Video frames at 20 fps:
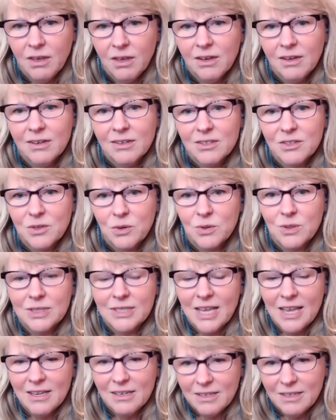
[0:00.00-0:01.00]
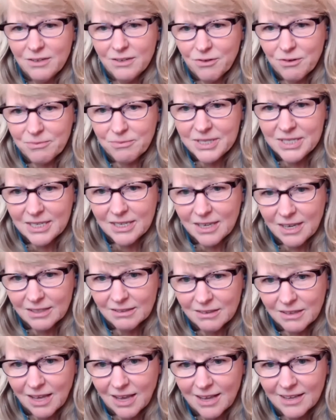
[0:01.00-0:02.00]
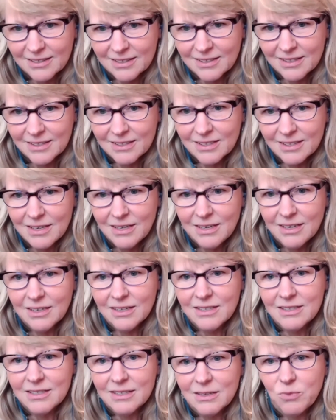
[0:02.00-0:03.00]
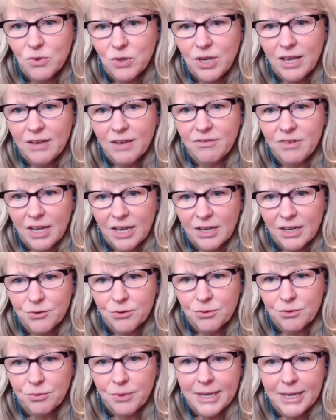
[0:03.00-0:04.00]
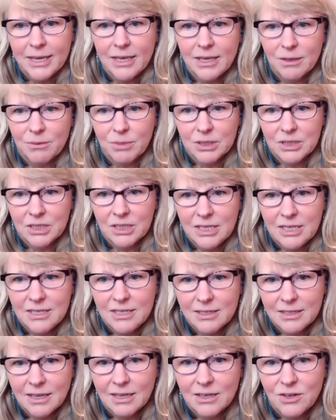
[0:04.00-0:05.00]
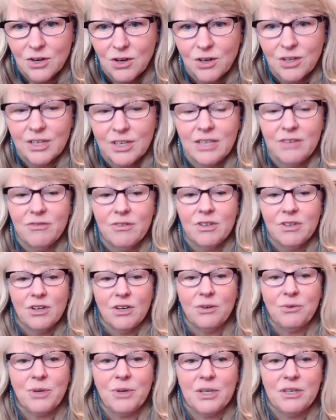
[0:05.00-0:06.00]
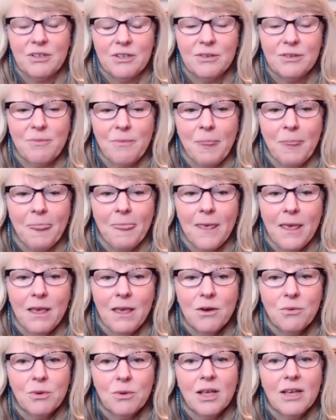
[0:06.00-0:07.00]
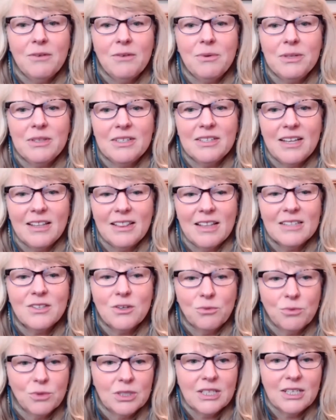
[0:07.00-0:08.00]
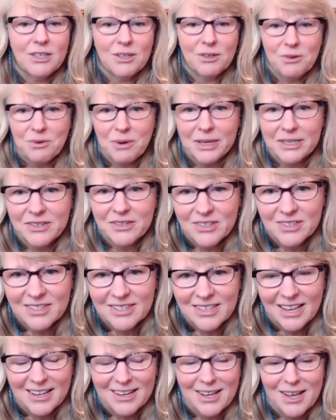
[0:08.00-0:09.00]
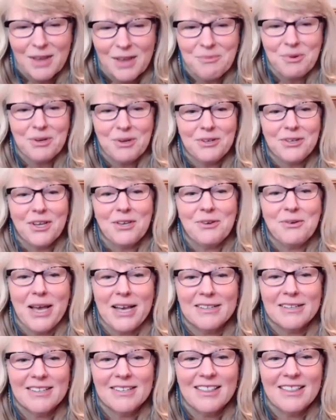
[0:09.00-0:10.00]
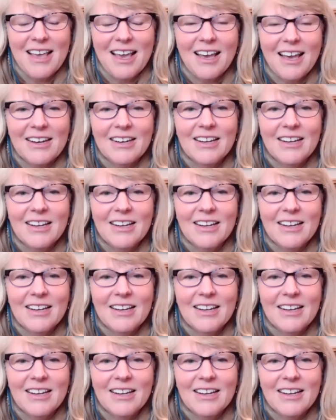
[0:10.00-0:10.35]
So Sandy from Seattle asks, can someone have natural Reiki abilities and not even know it? Well, I would say that's a really good question, Sandy. I appreciate you asking that.